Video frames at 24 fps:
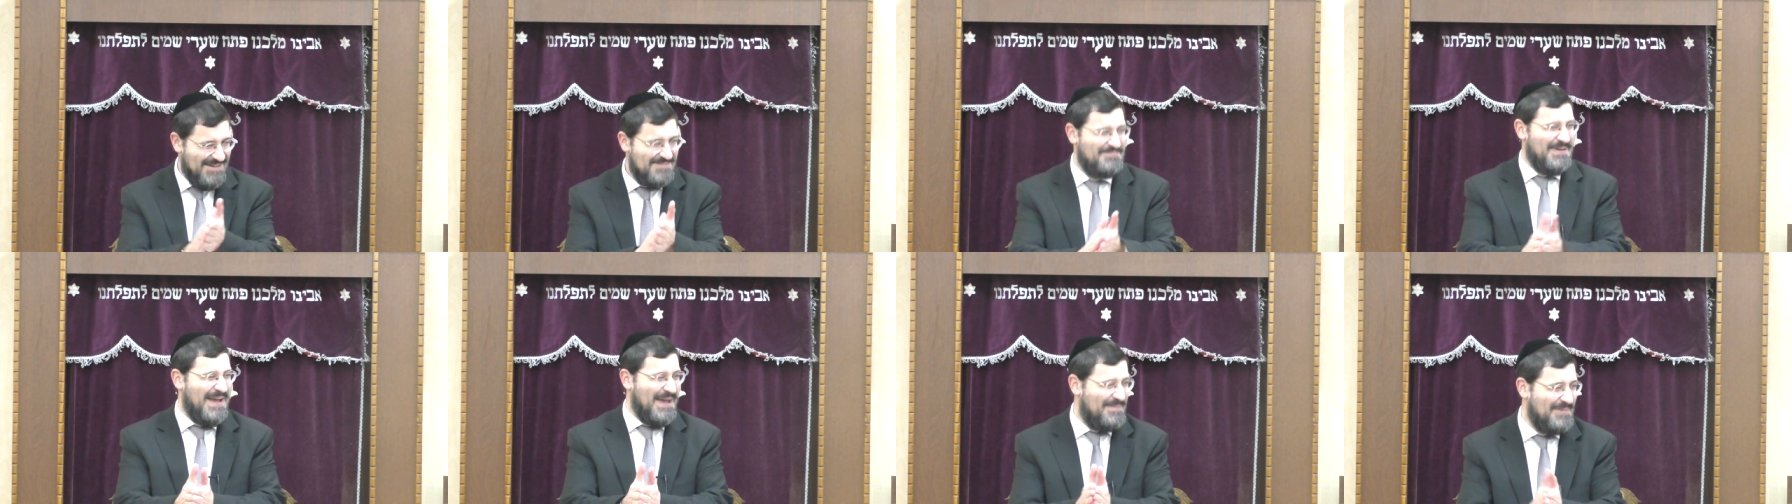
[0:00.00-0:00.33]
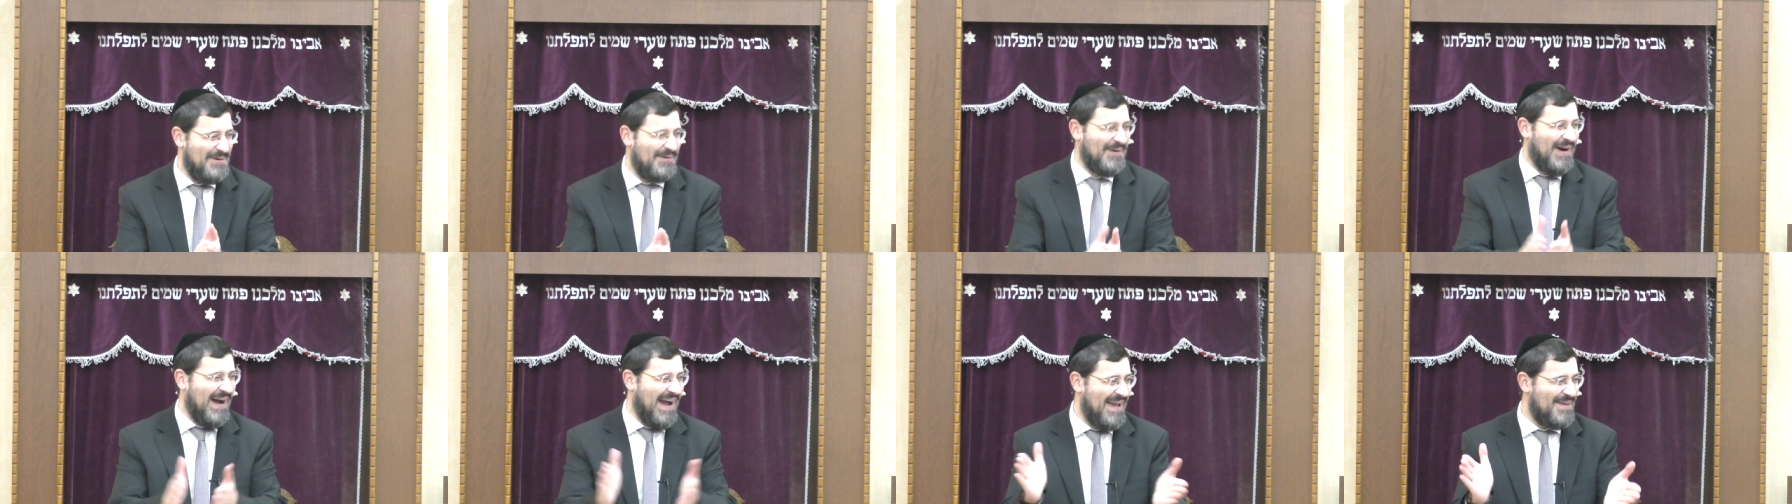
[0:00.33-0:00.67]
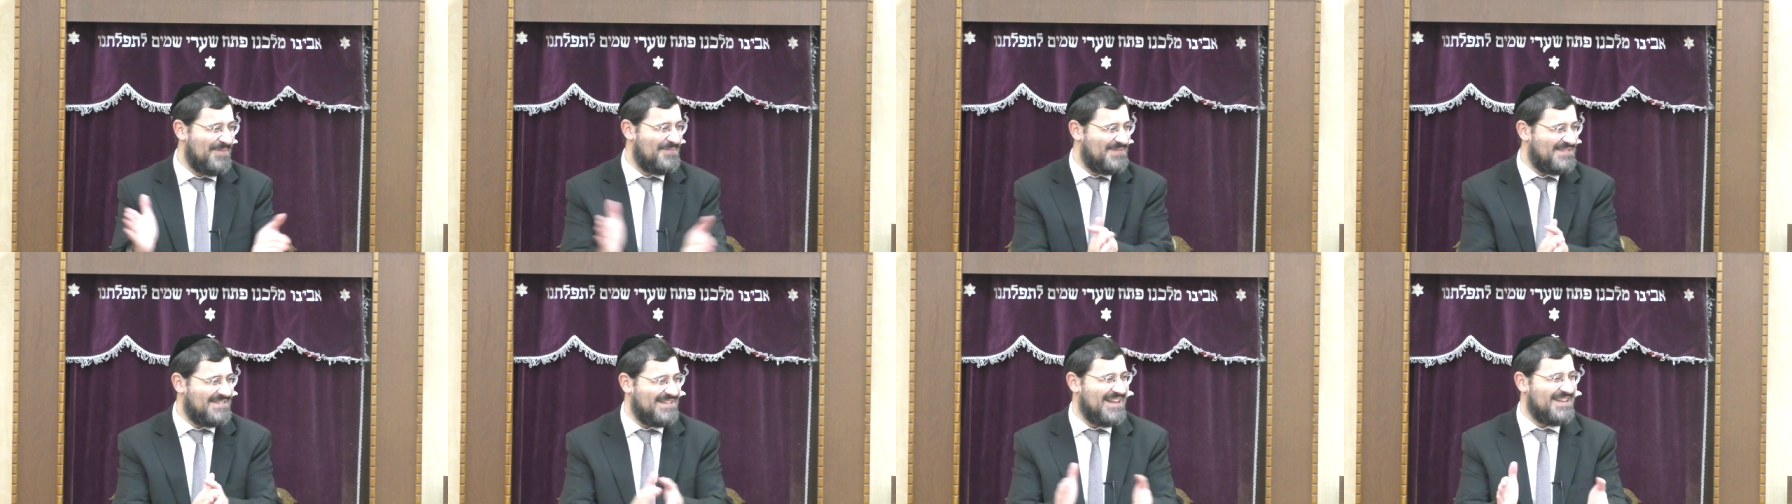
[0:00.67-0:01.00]
baby
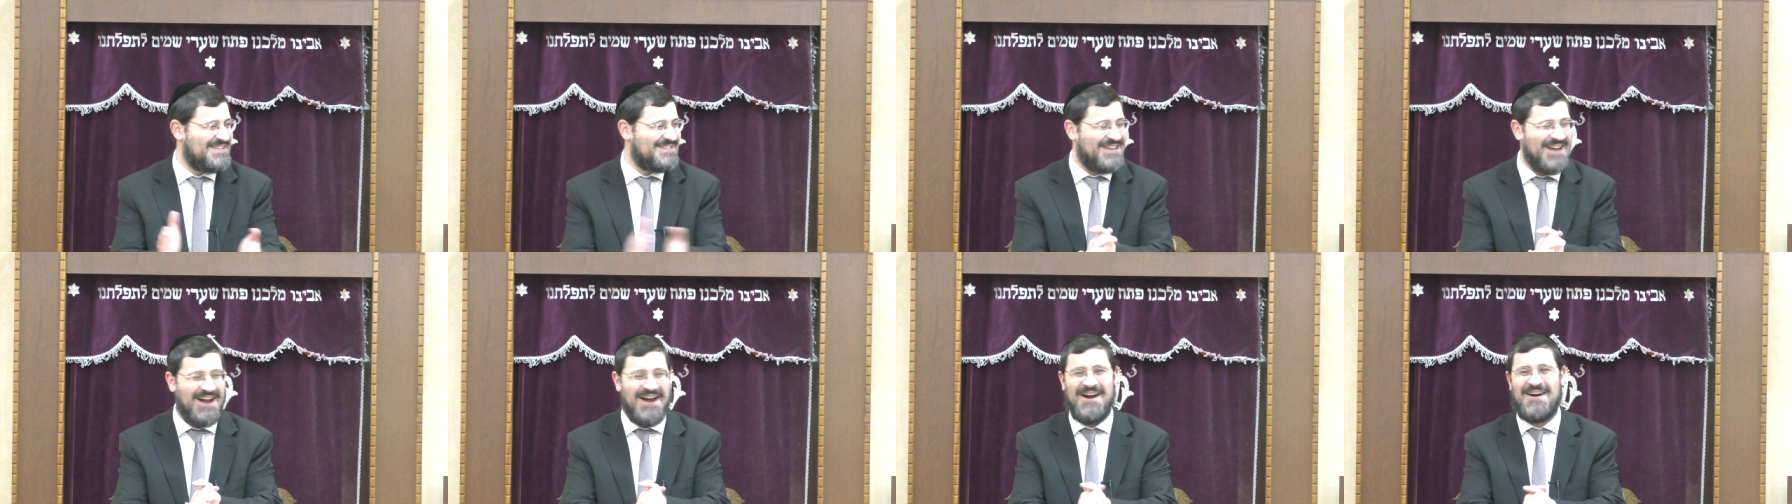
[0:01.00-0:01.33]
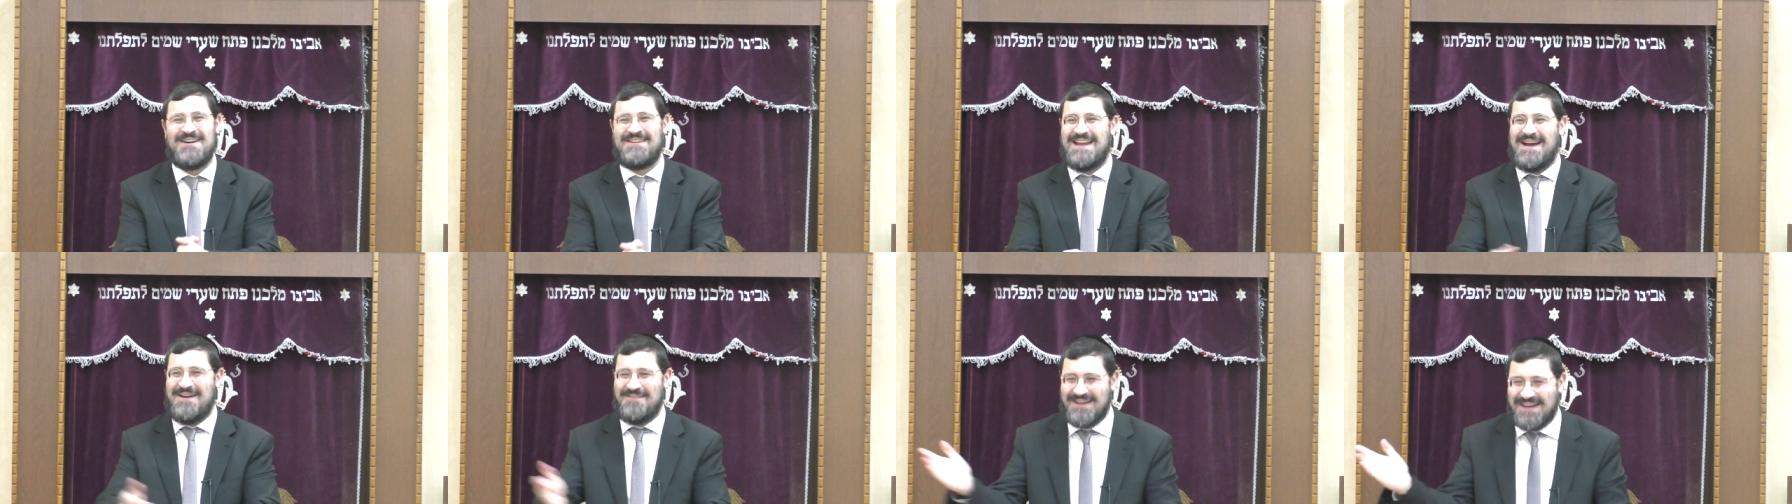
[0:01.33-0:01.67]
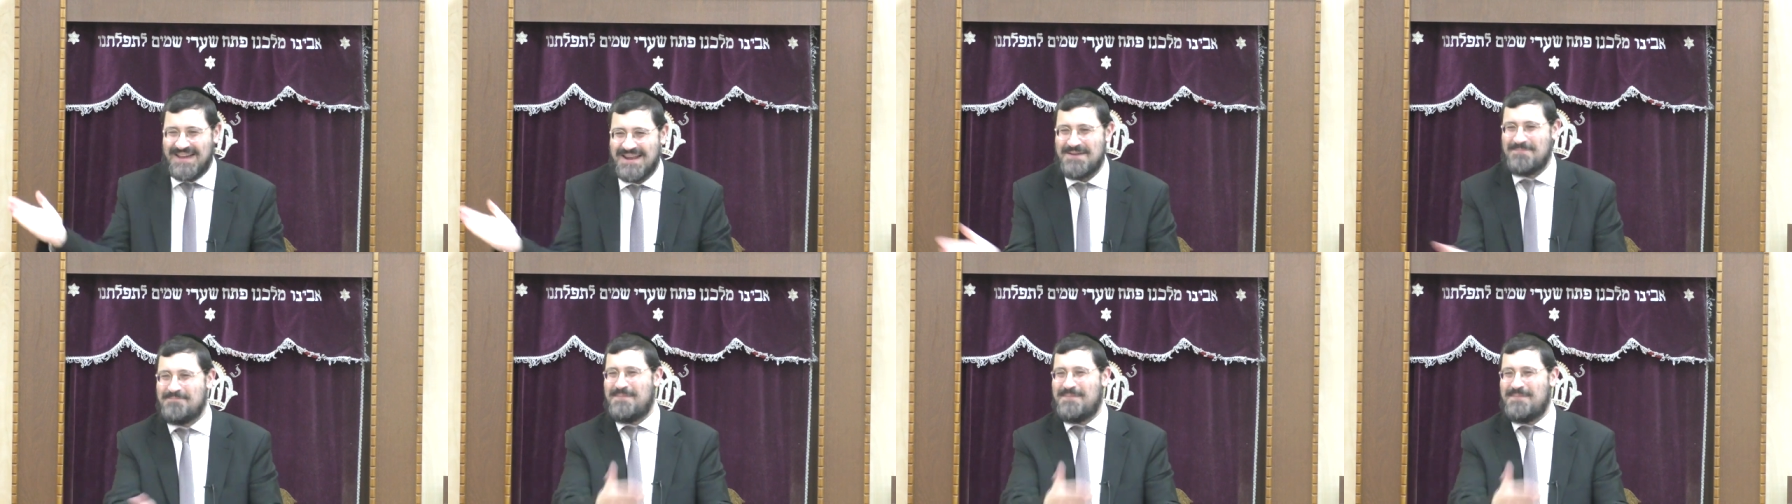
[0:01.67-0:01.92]
wipes, let's go, now we're going